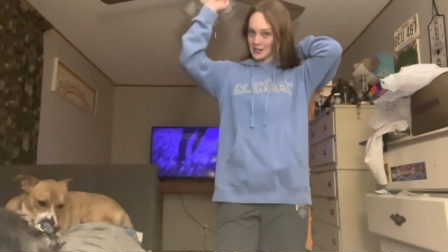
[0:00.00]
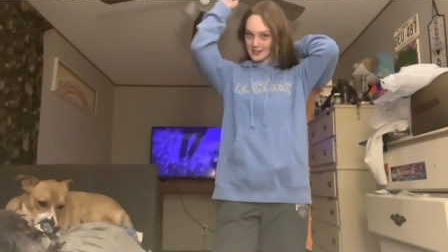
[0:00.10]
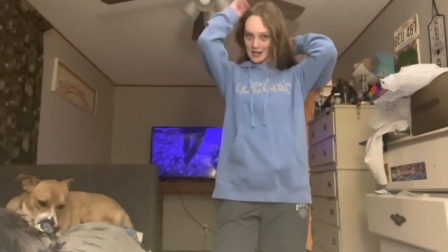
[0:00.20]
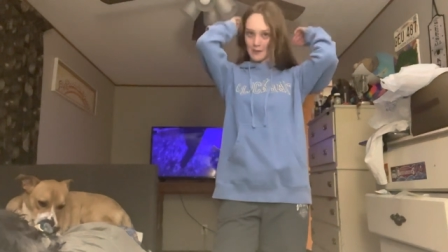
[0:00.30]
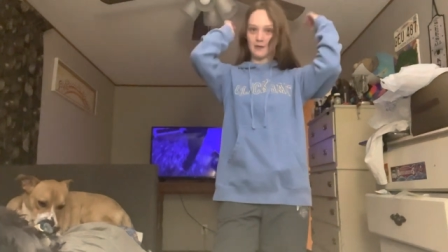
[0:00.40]
his
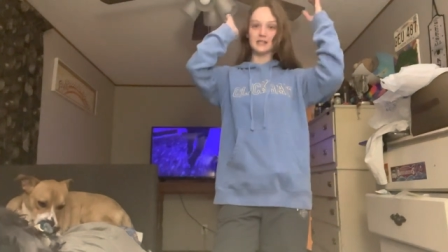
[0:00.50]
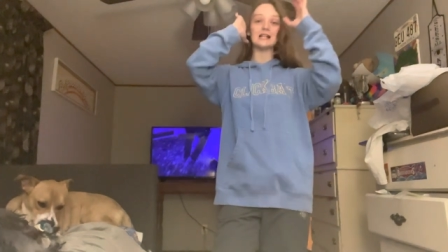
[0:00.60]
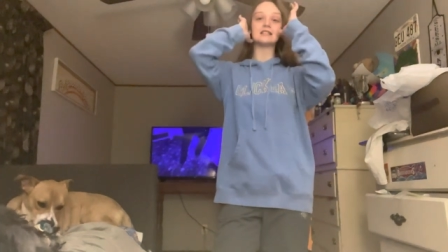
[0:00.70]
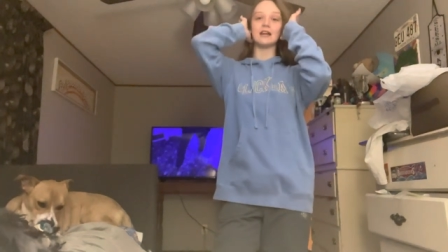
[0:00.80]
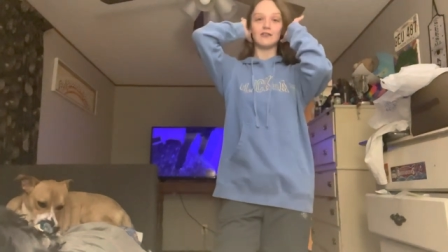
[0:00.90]
name. It was
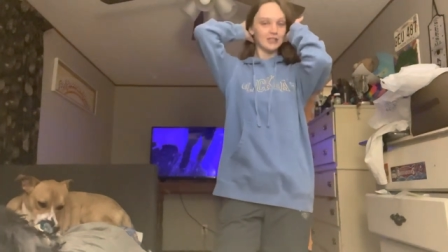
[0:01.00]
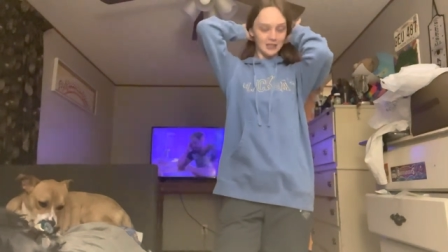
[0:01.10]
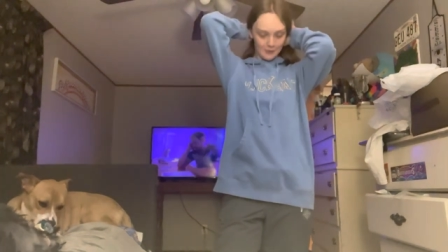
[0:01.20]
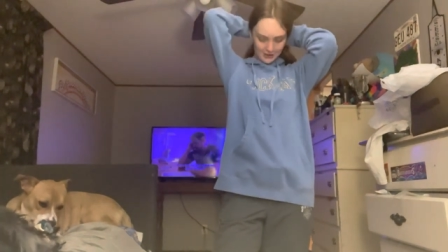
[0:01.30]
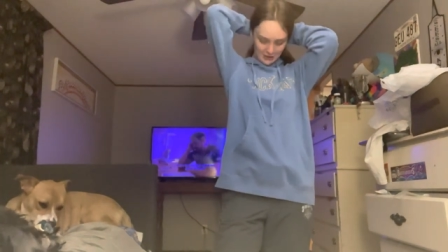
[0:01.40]
like David
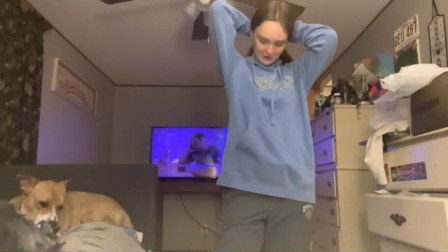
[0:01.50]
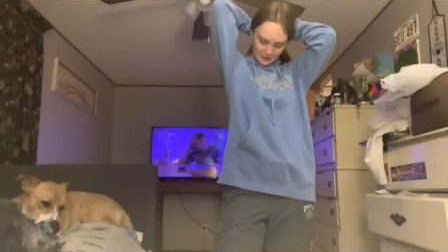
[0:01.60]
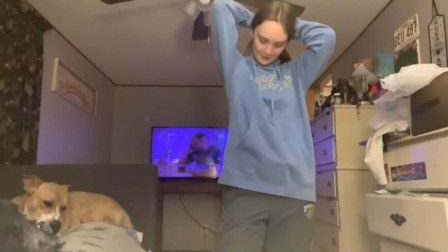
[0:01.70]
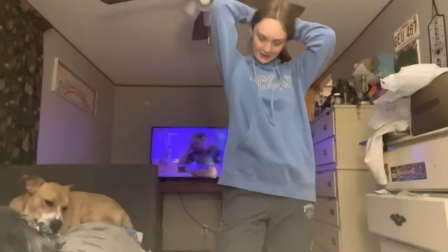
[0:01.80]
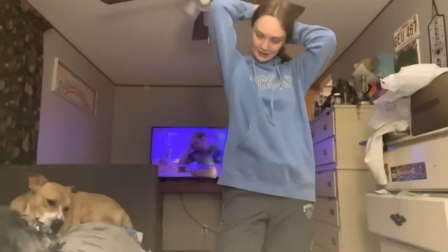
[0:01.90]
something or
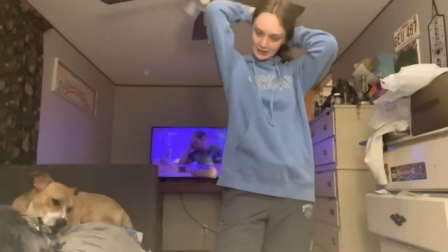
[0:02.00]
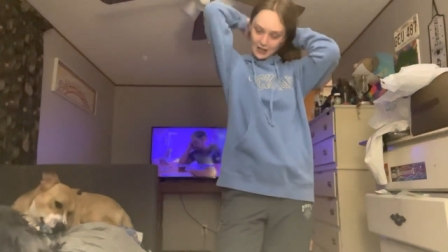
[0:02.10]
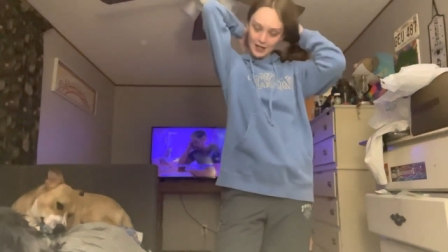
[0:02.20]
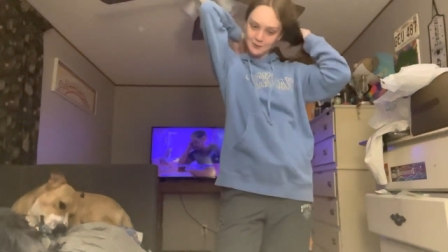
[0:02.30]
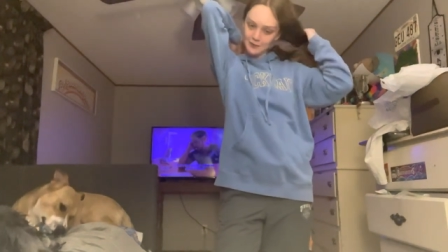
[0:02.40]
something like
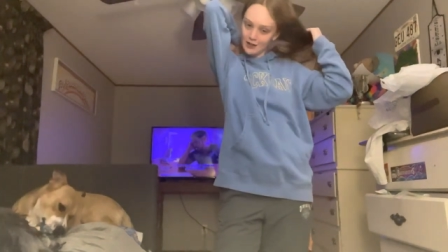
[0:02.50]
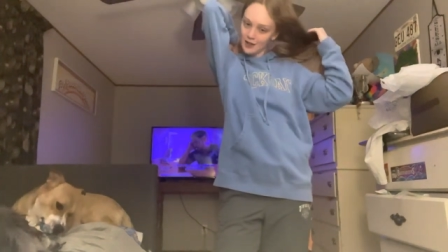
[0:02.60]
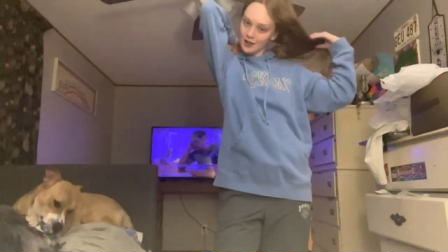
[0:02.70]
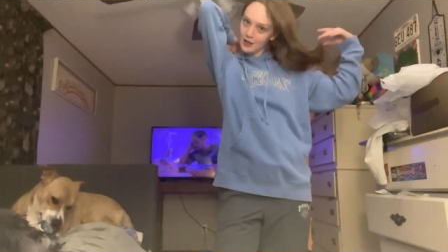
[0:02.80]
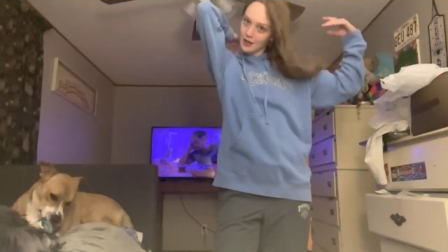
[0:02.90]
that.
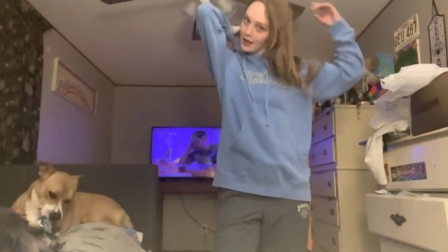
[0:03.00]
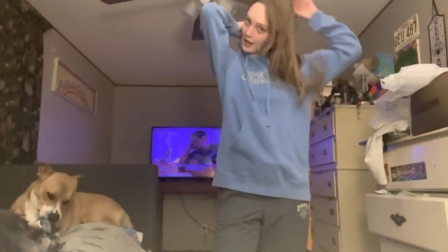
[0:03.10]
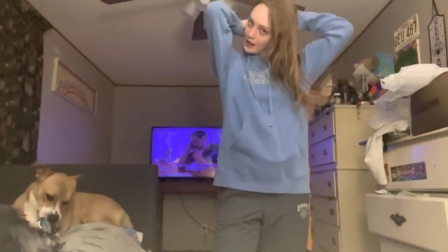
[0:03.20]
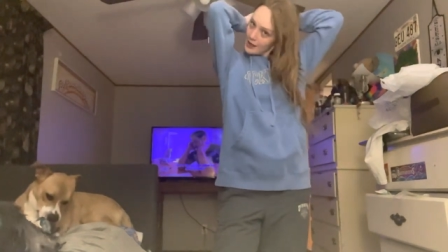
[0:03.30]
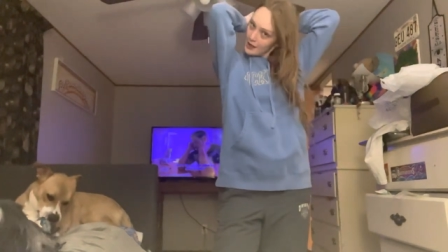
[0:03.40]

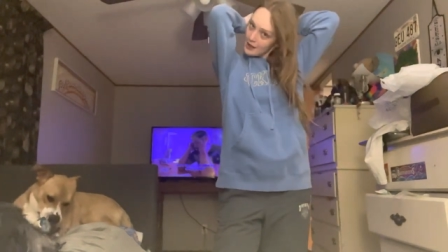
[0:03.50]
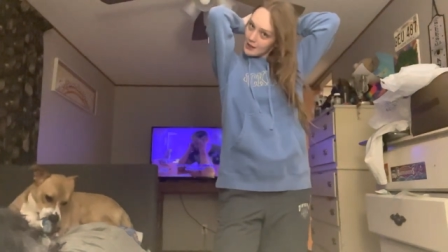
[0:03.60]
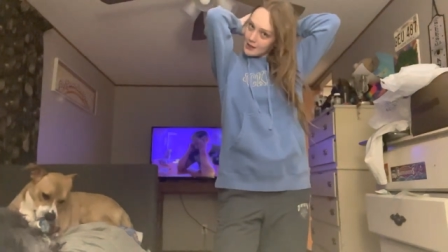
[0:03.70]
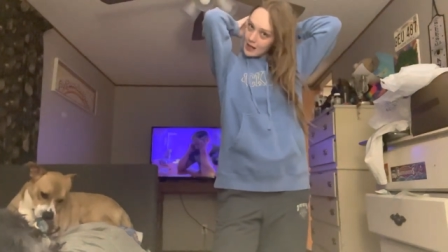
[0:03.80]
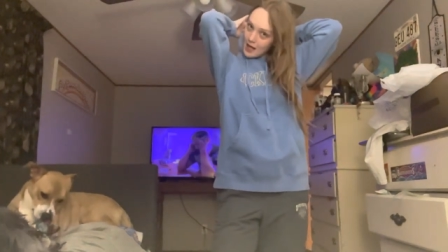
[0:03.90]
And